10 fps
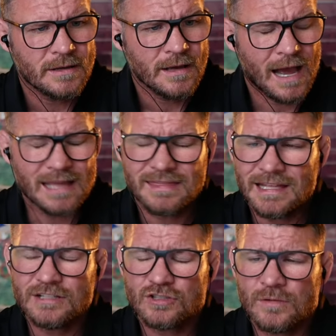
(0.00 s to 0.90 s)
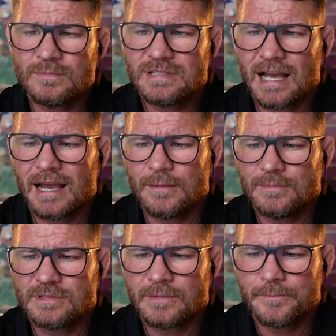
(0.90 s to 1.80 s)
I think
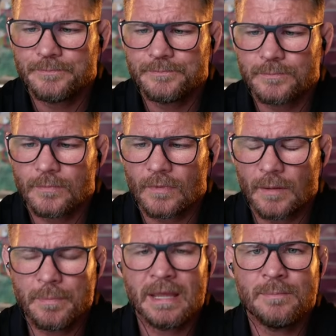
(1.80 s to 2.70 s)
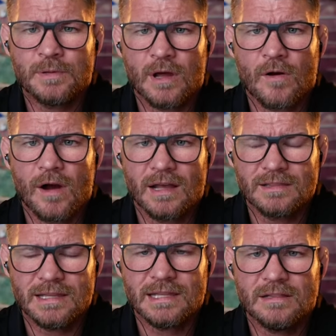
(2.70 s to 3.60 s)
sometimes people are a
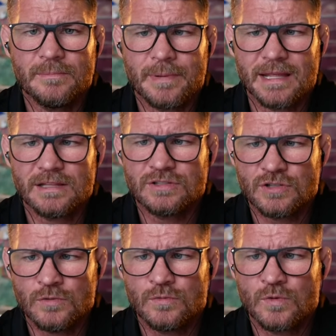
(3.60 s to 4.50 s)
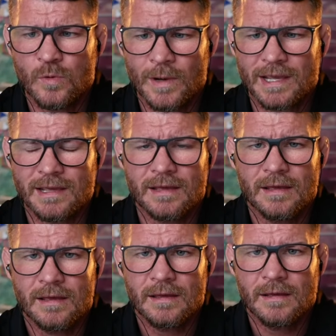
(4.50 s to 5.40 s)
little bit too quick,
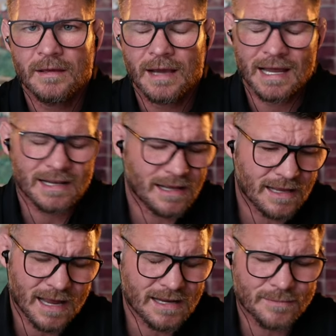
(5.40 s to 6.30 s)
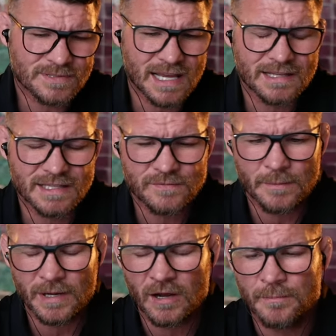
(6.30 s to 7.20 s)
and, I, and I'm saying this
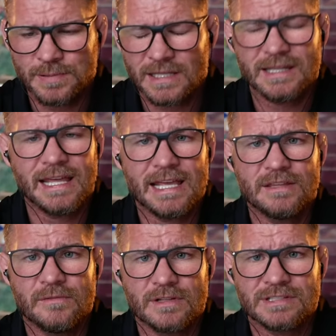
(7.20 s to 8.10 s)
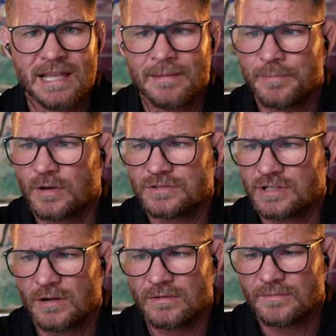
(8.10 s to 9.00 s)
from a completely ignorant standpoint, so
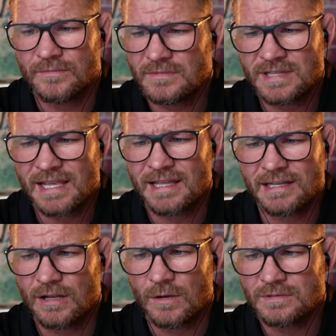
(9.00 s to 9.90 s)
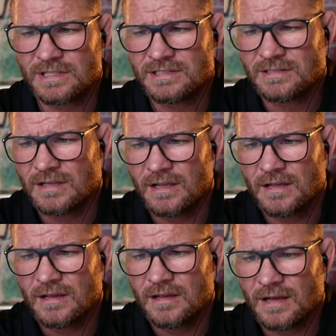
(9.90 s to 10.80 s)
don't take any notice.
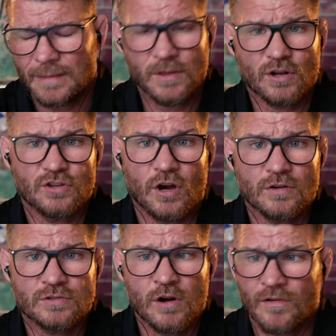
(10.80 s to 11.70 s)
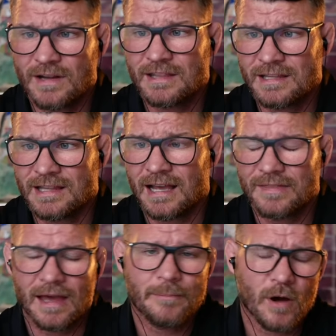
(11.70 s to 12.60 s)
I'm not a doctor or anything like
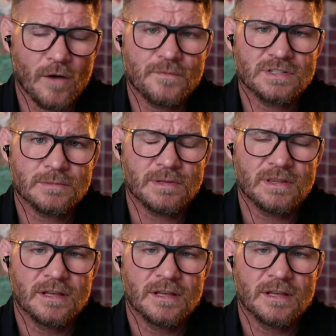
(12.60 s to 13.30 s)
that, but obviously with